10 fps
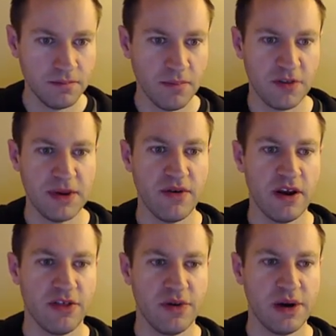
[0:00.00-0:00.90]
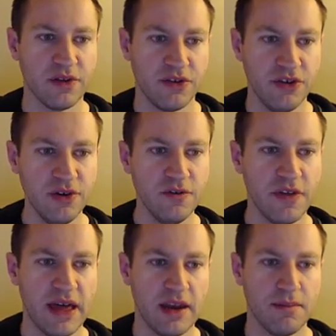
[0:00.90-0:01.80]
must be greater than or equal to 2 for
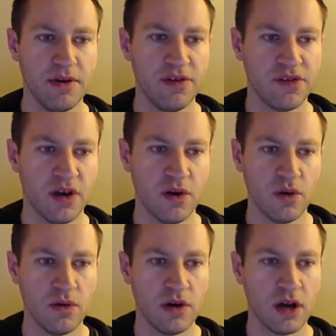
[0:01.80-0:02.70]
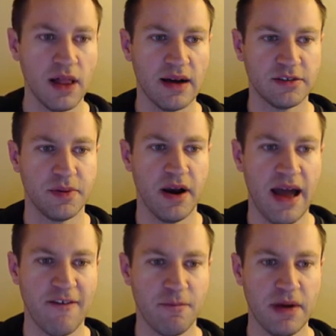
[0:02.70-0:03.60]
that number, so clocks per
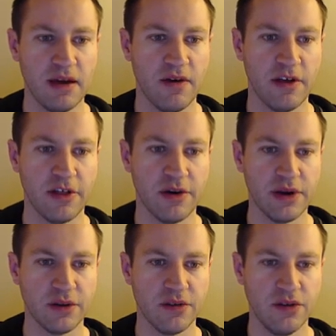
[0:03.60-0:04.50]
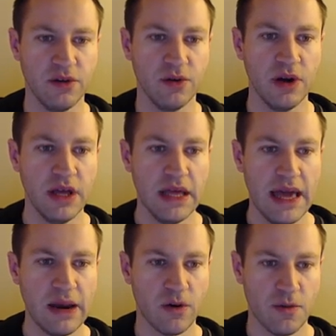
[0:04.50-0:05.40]
half bit greater than or equal to 2
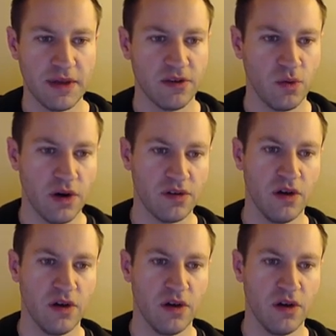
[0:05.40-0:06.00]
in order to make this work.